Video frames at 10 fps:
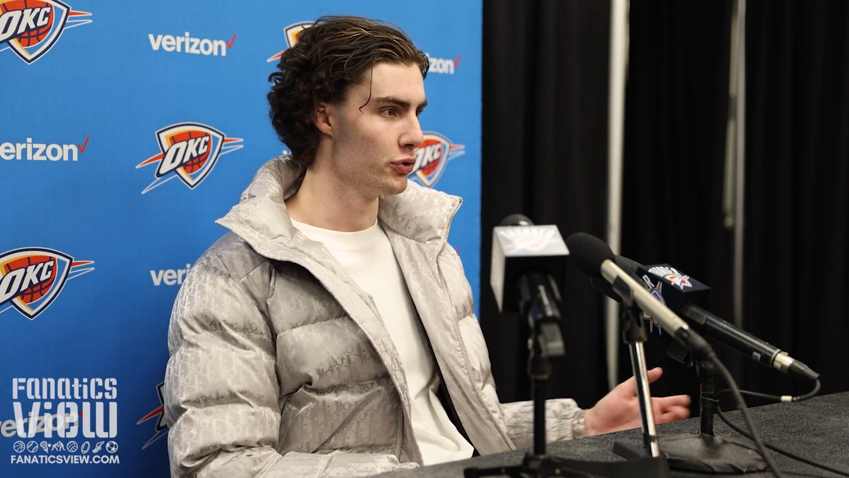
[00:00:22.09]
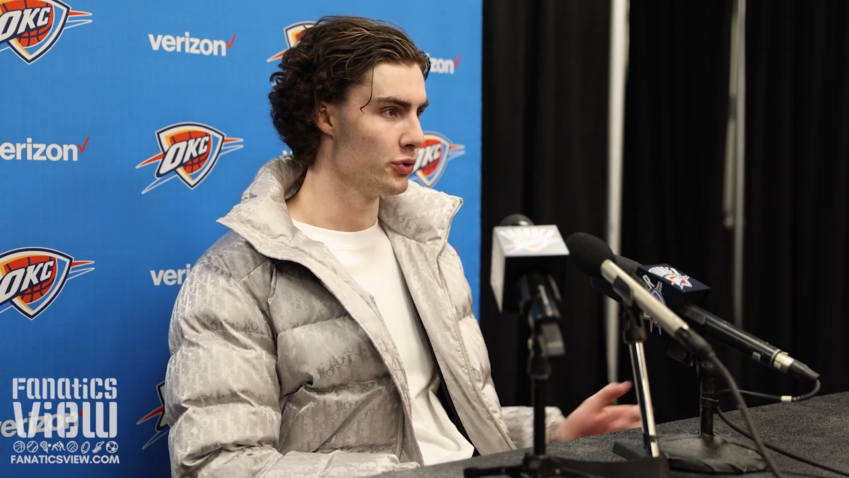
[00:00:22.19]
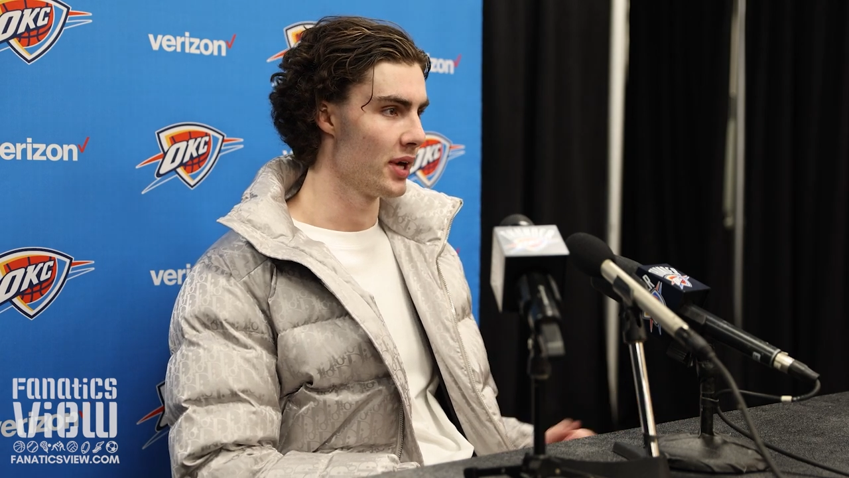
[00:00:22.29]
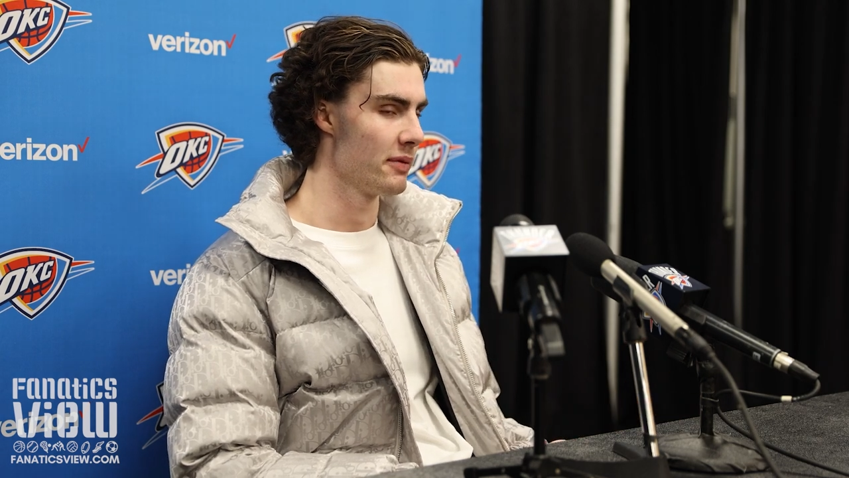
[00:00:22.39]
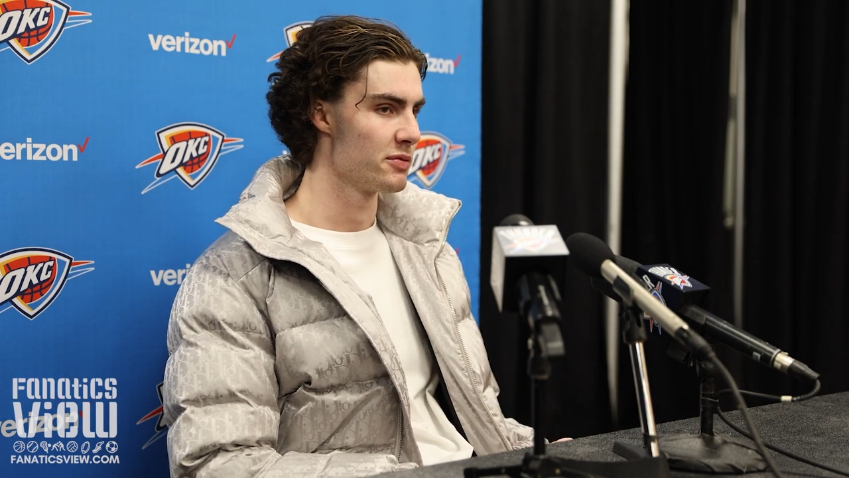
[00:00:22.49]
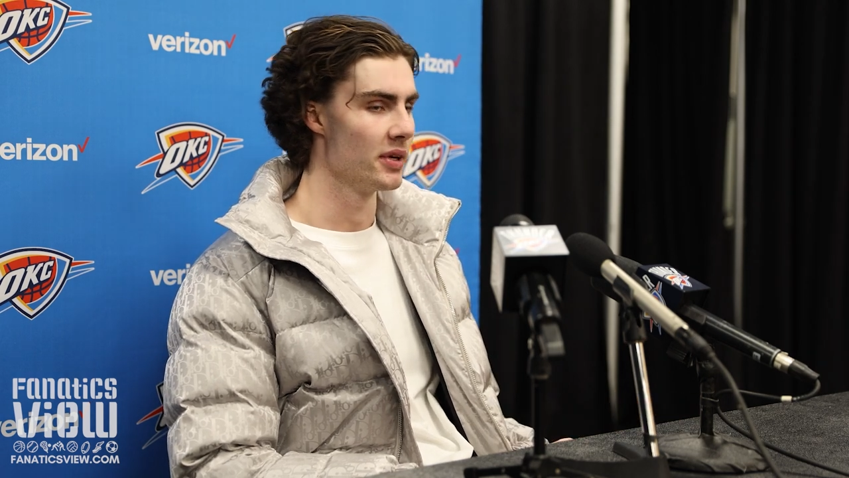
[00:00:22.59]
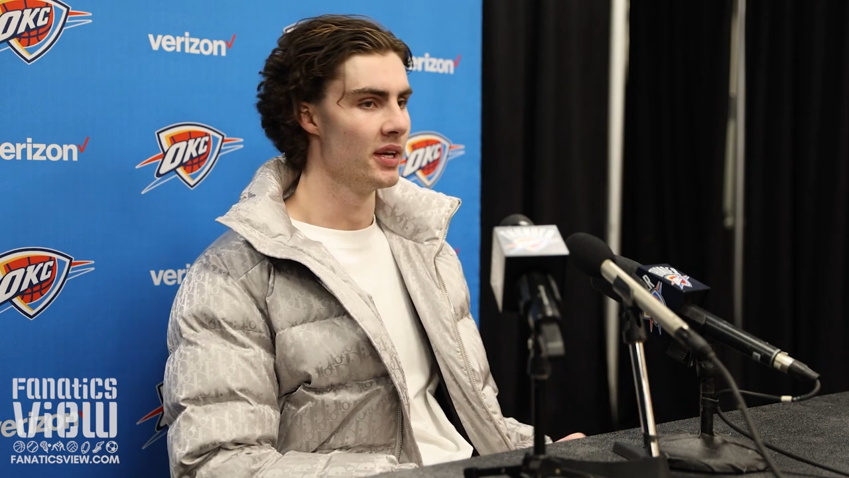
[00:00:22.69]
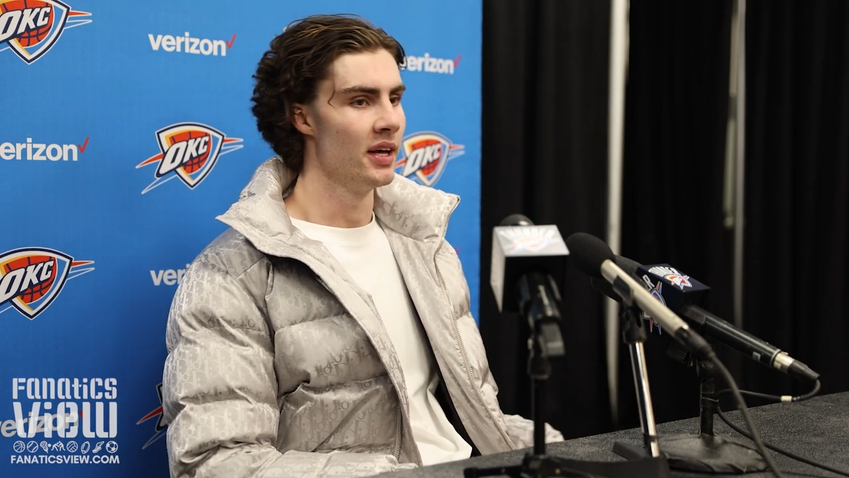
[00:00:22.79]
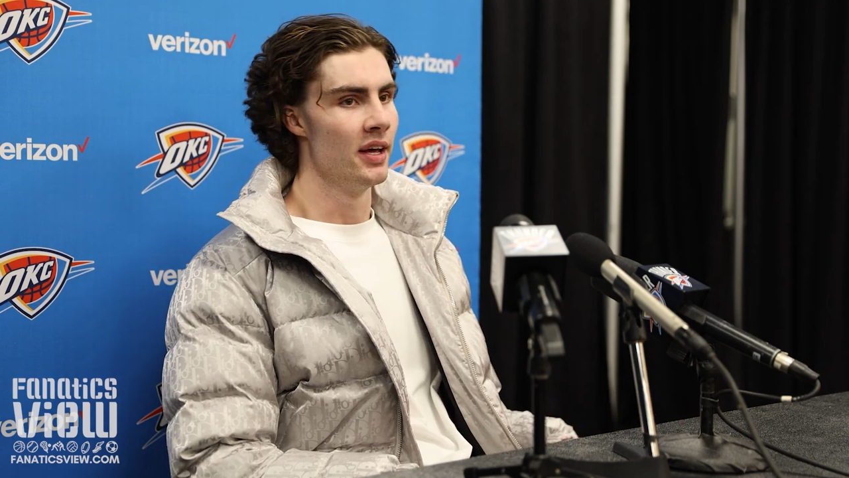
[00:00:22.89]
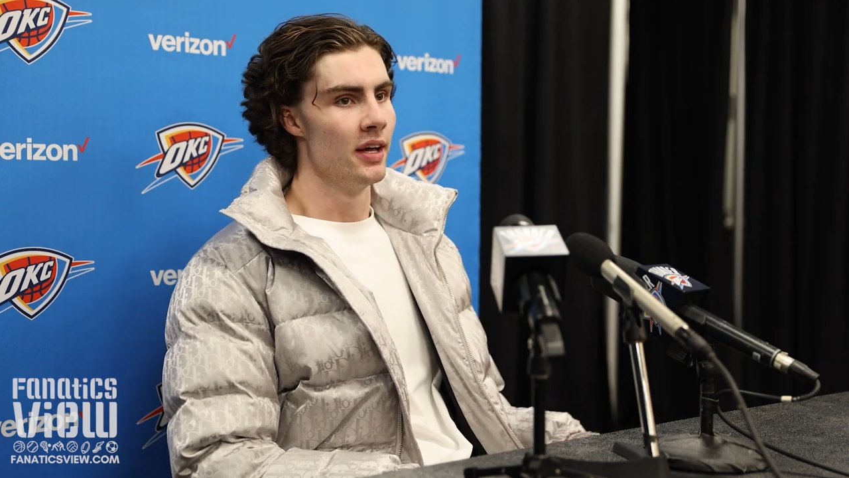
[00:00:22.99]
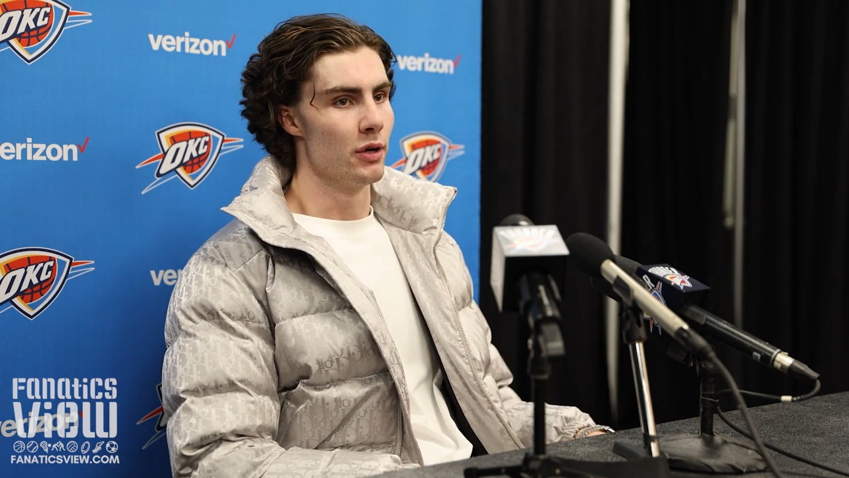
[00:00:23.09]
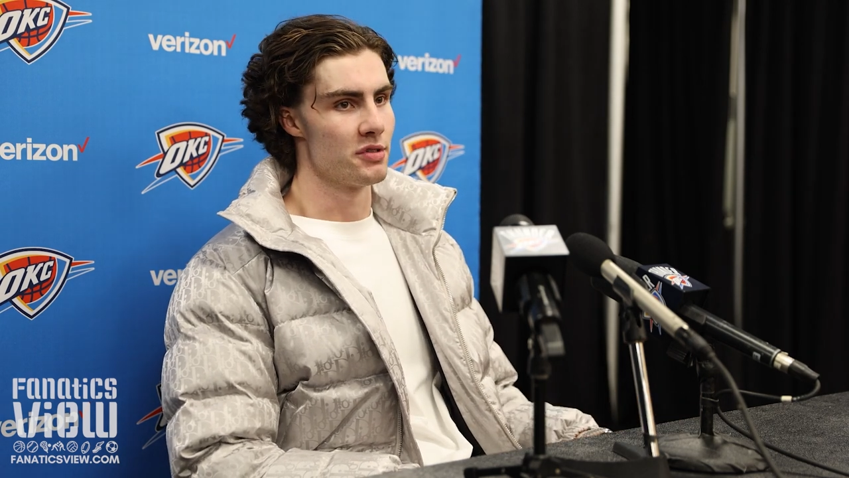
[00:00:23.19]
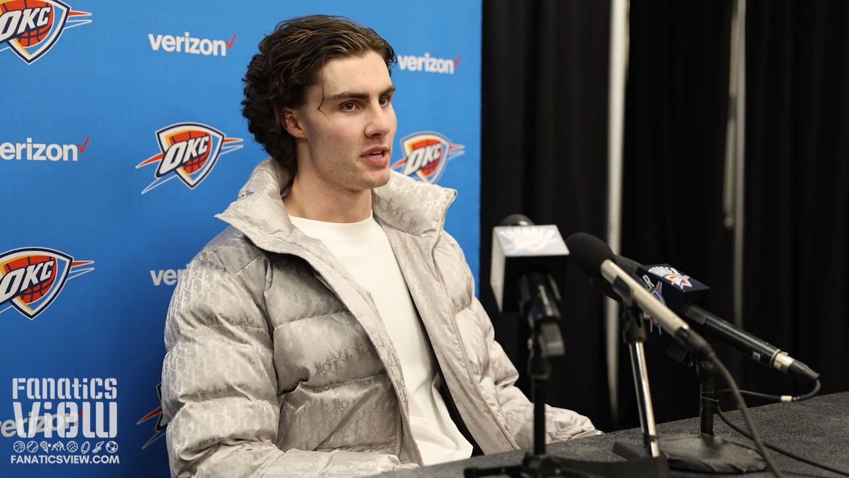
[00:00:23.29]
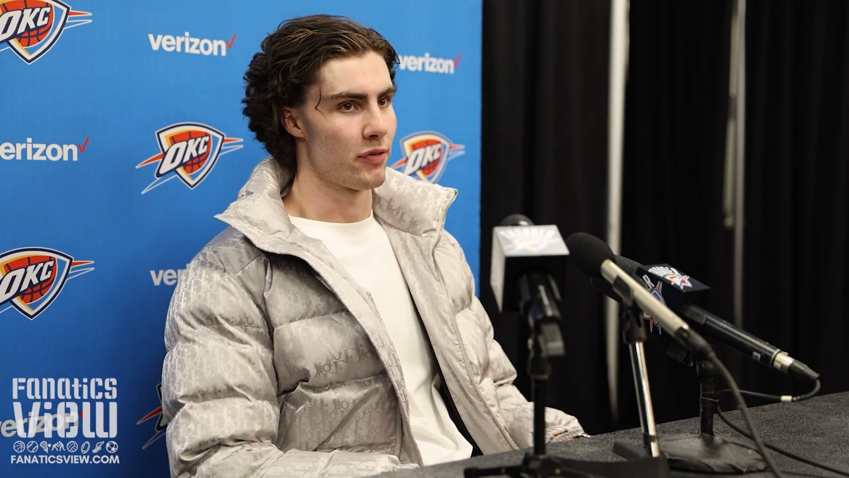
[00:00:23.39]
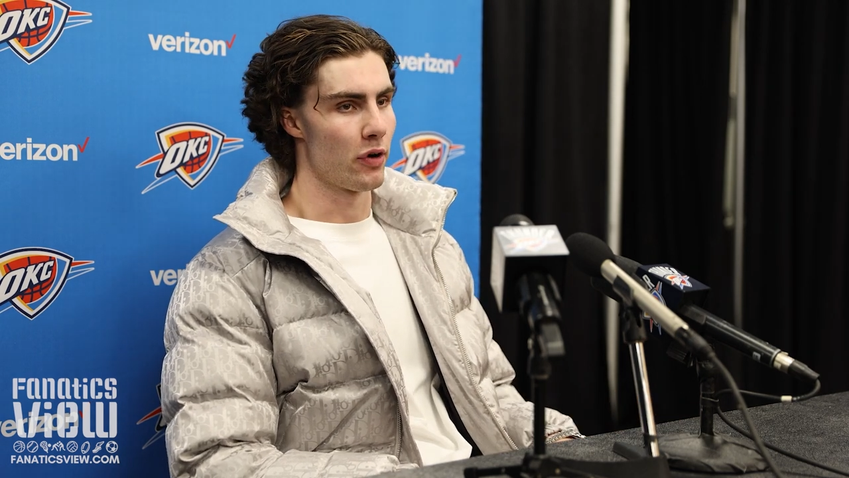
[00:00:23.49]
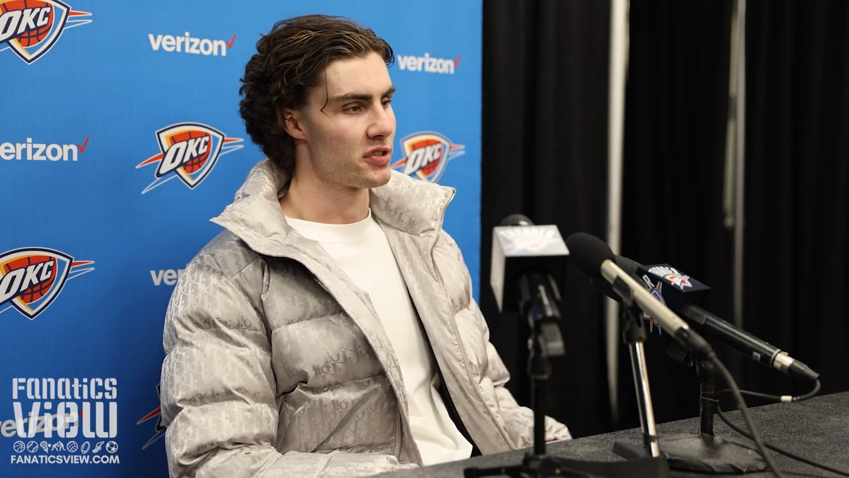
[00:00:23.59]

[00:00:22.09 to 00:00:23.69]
noon games, but it was different.